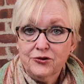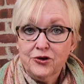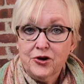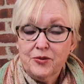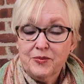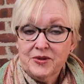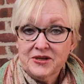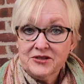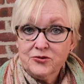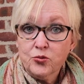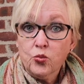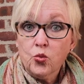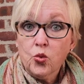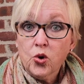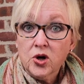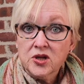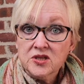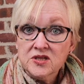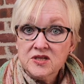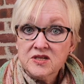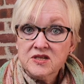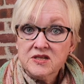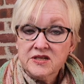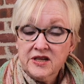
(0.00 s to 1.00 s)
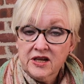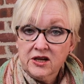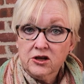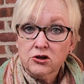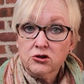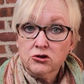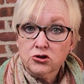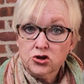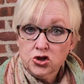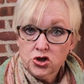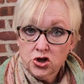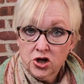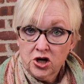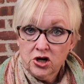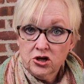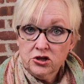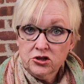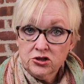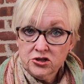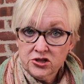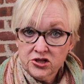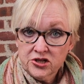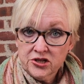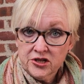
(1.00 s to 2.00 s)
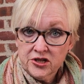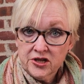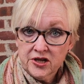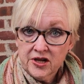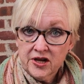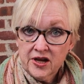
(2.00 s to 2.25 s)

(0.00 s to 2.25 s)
them as one single chart,